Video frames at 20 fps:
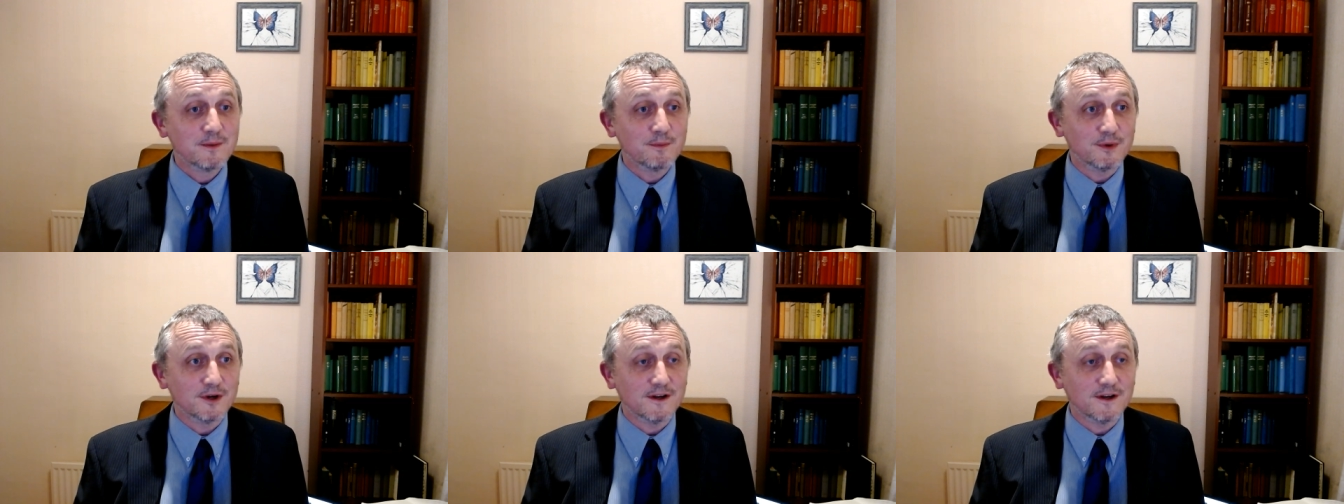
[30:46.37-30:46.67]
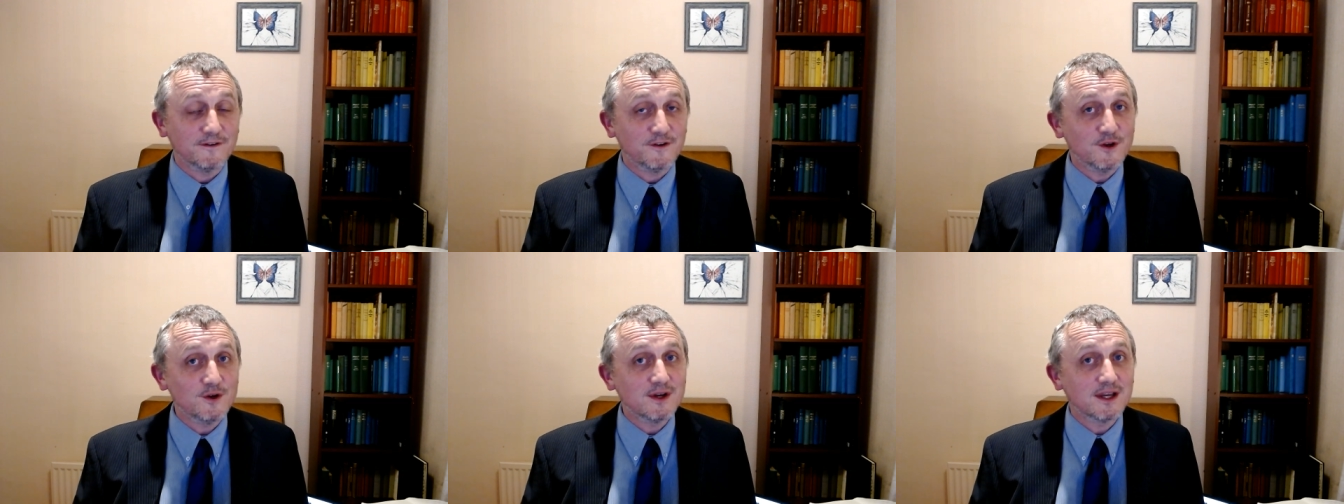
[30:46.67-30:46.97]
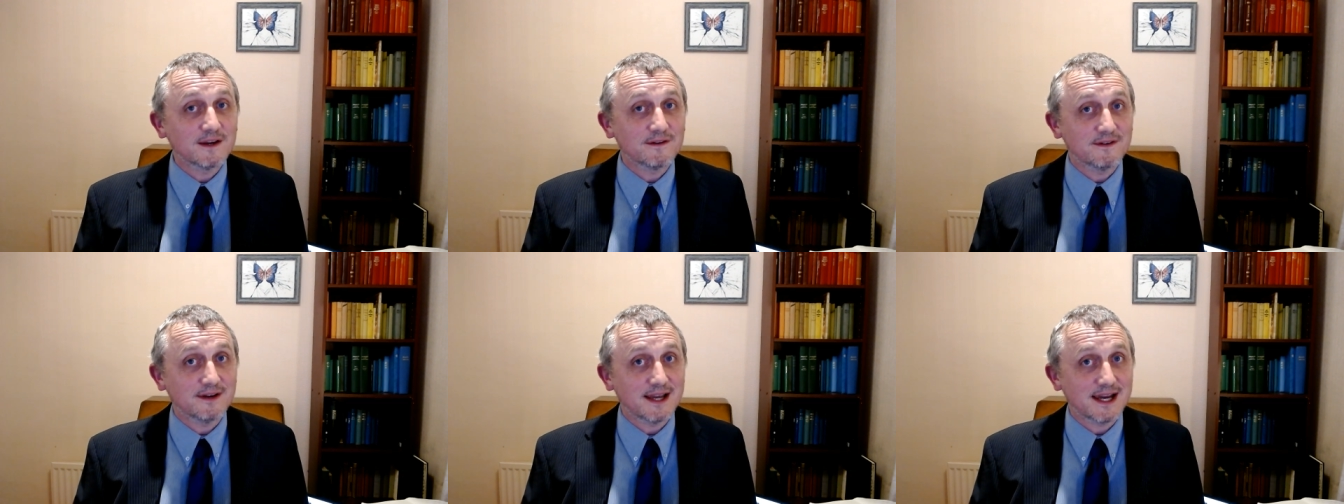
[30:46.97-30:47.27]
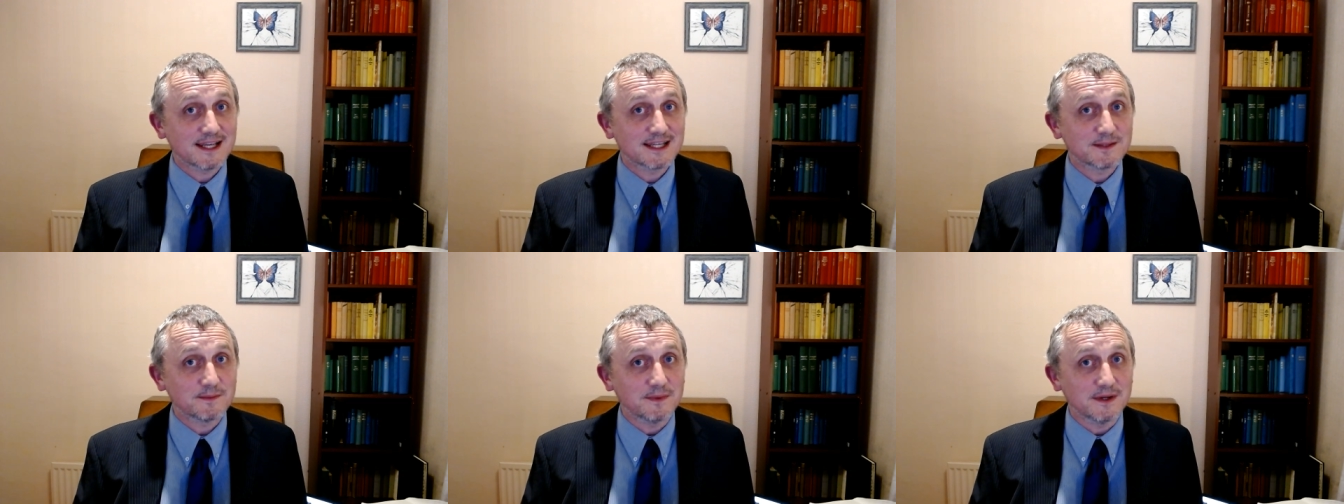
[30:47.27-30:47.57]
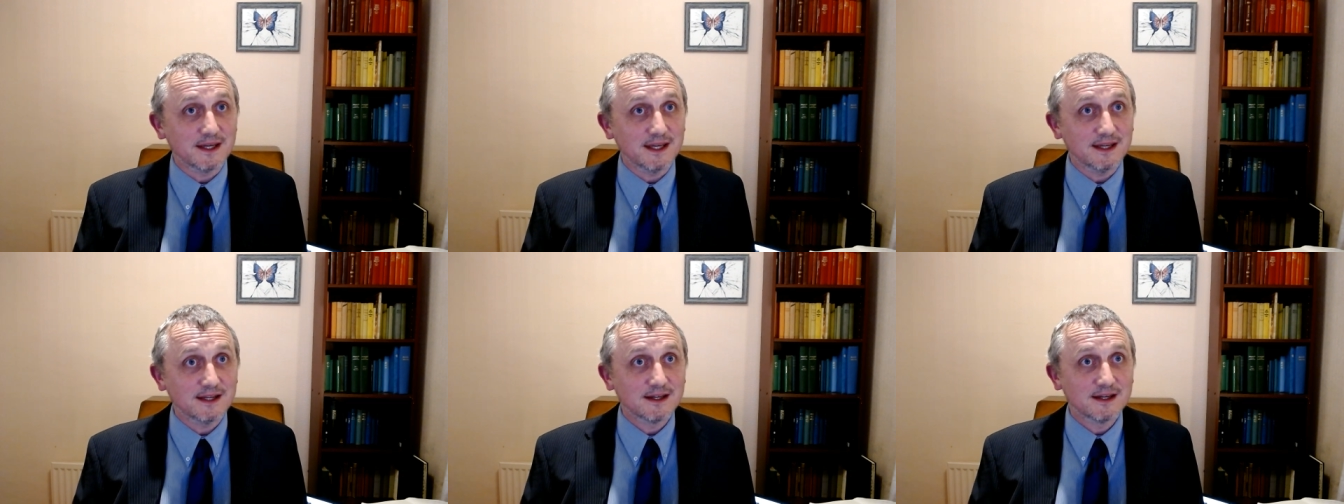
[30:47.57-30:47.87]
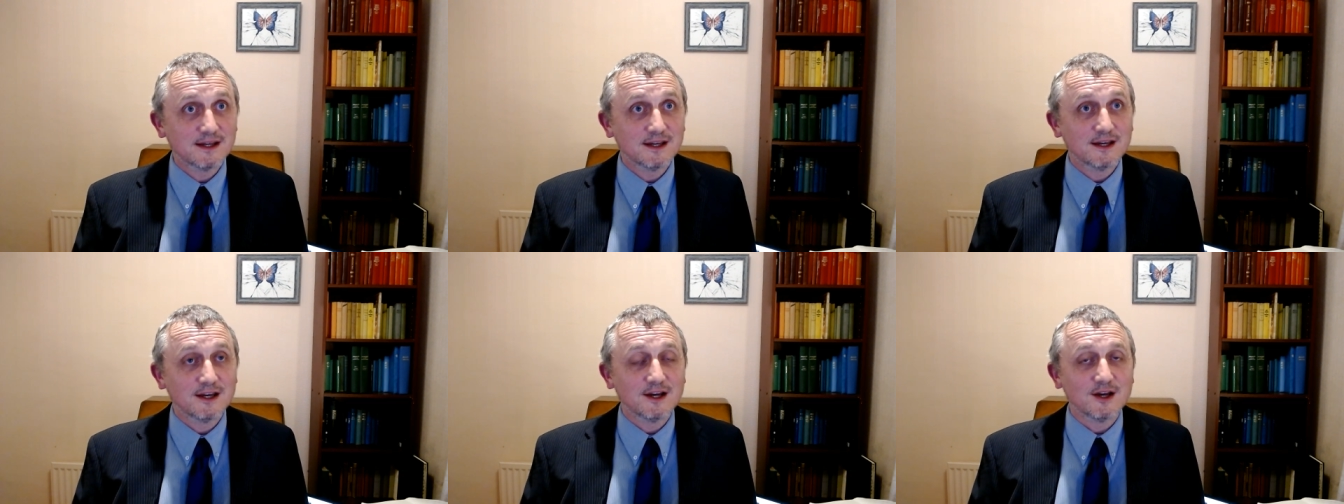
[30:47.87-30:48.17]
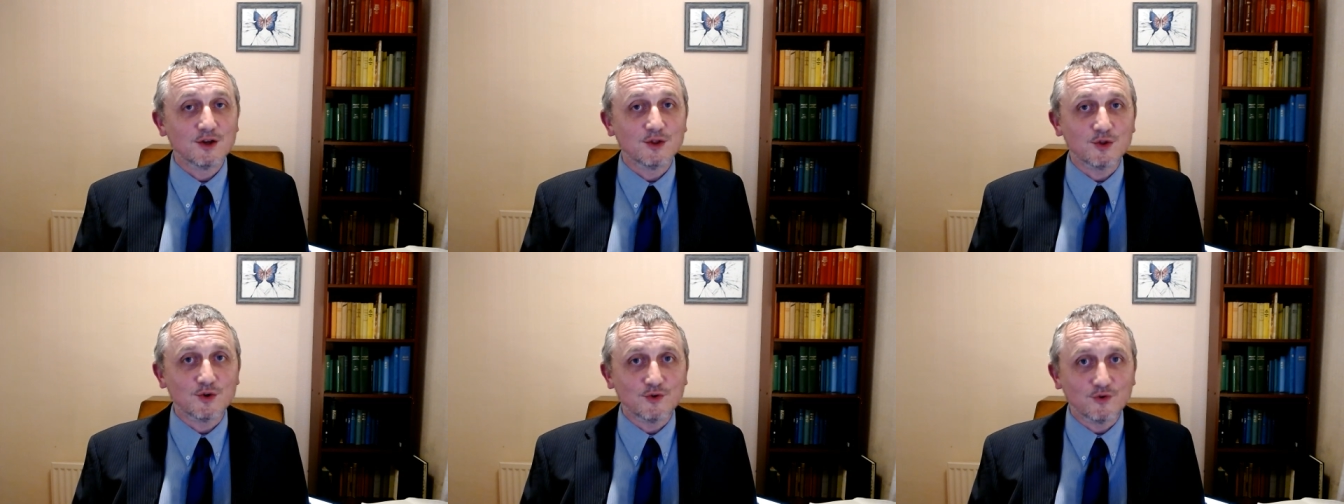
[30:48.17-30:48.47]
But if you give an Aspie
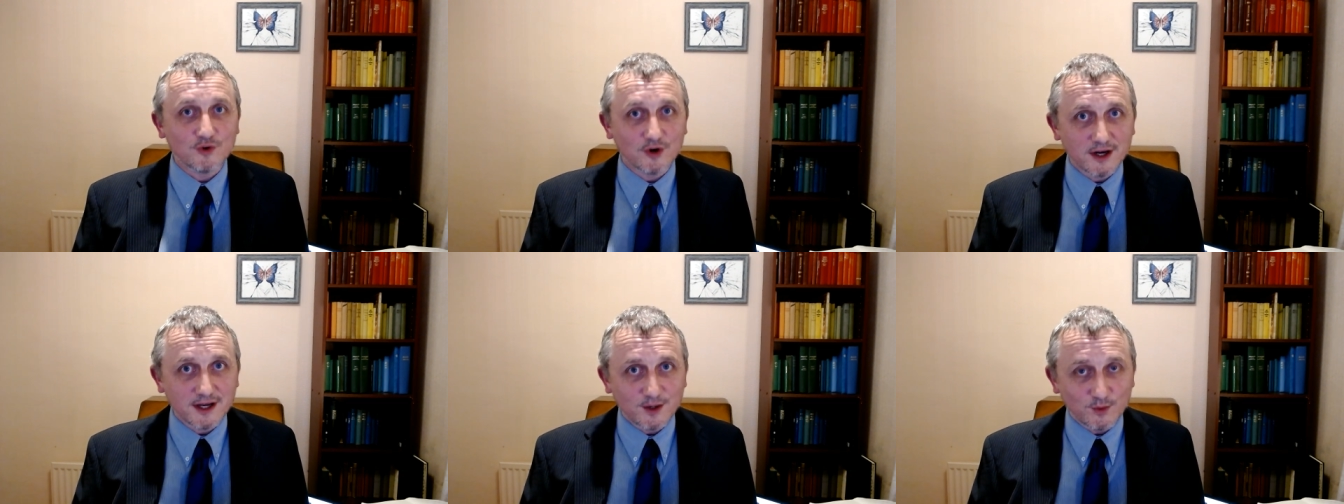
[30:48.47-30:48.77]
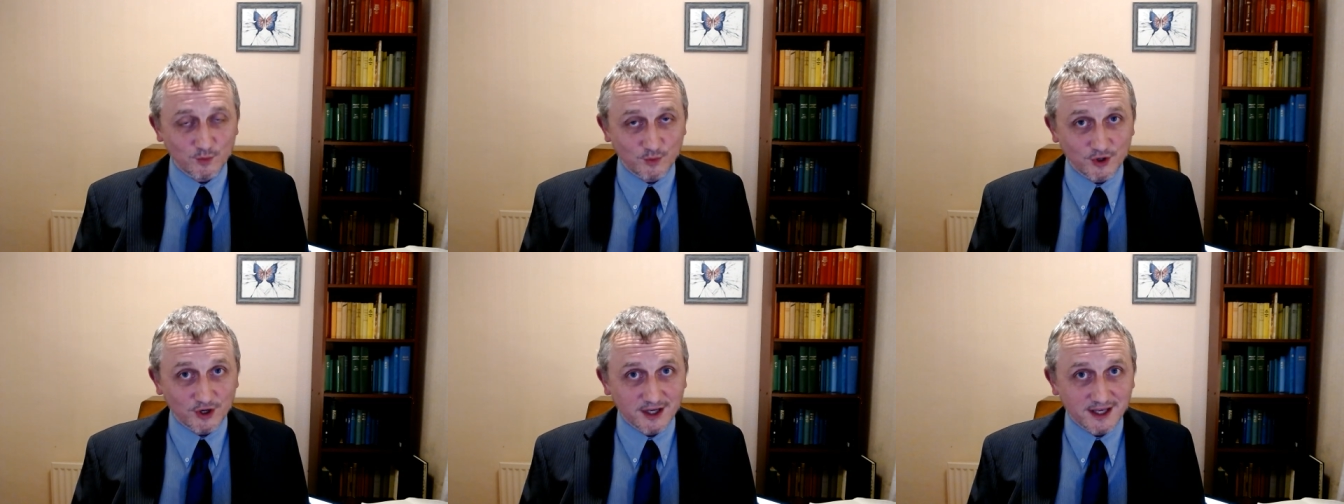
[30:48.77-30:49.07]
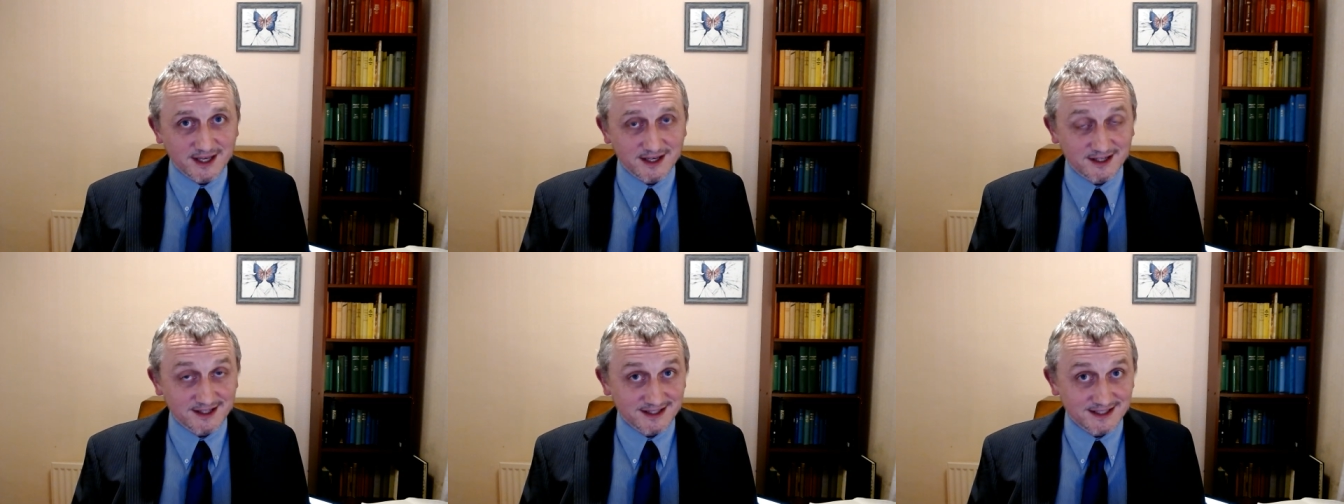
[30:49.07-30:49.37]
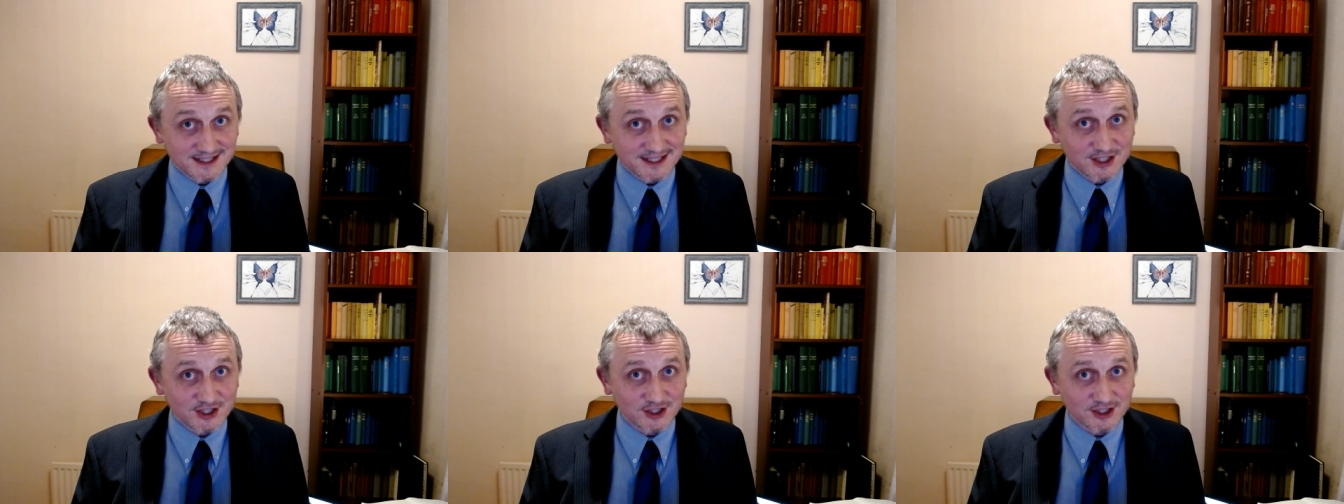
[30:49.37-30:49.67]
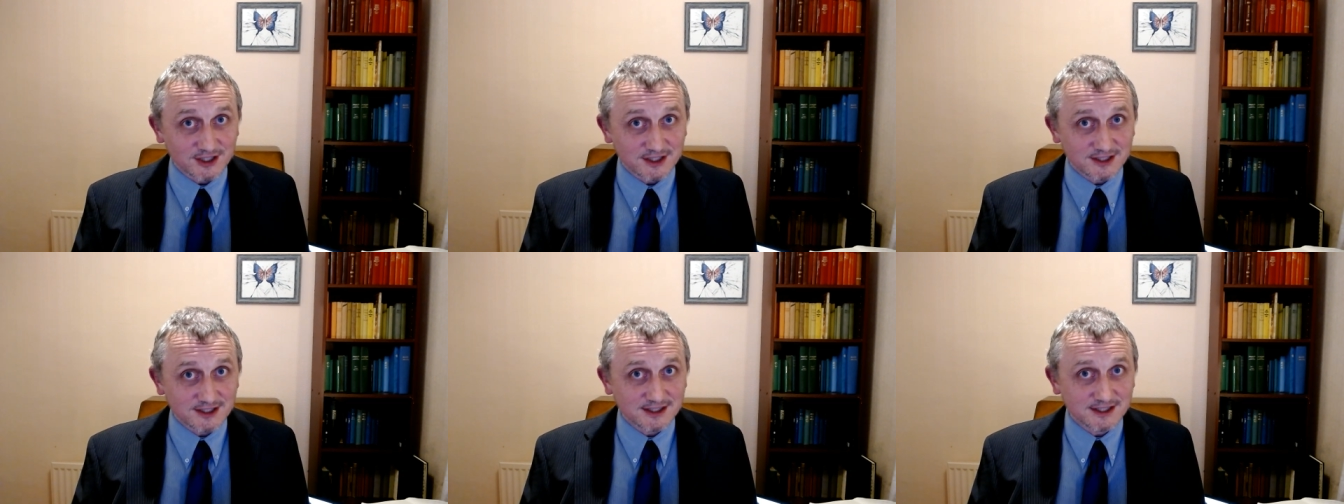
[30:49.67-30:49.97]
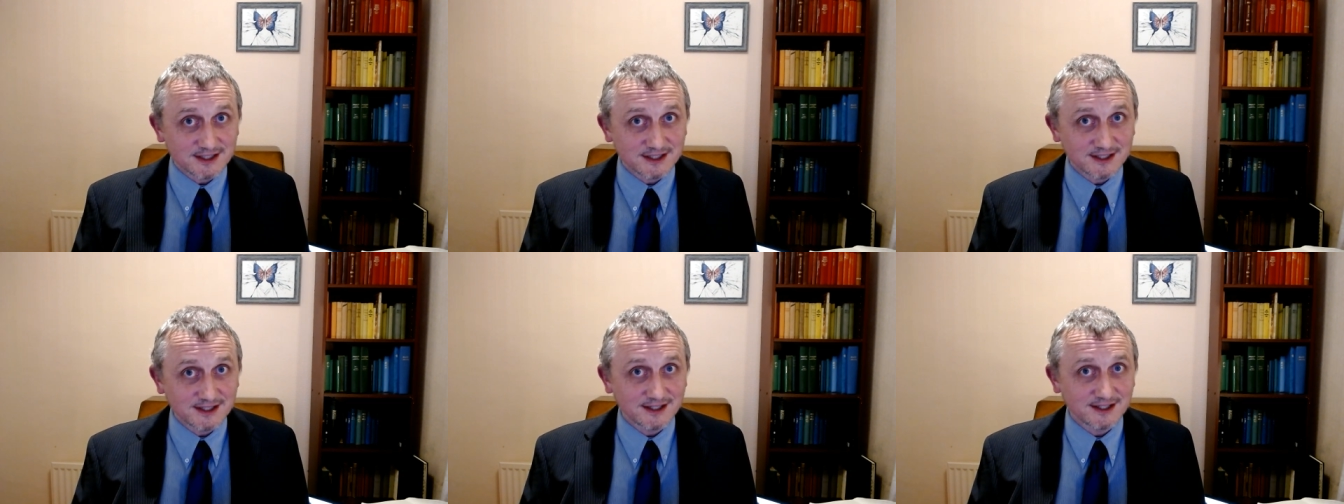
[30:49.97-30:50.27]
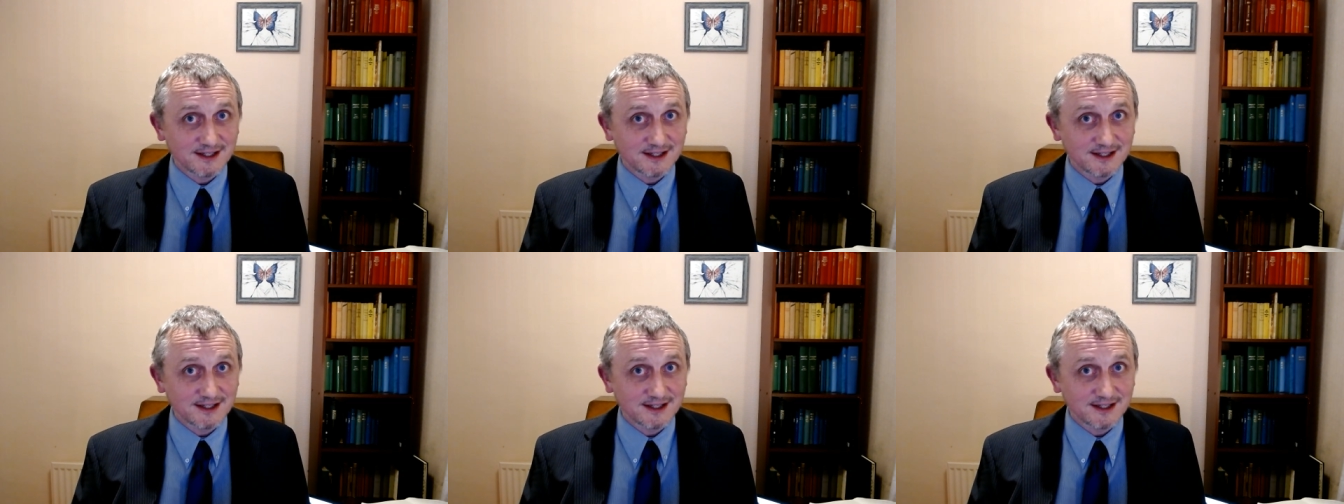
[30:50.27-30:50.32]
the right working conditions,